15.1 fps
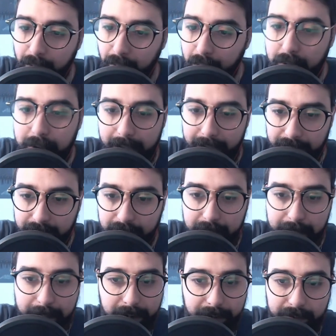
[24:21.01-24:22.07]
Okay, so that
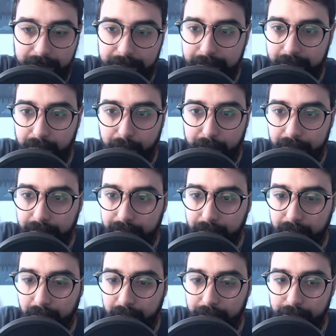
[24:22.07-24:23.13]
might have just been a weird little
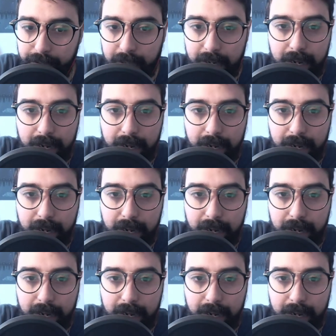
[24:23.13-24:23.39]
glitch,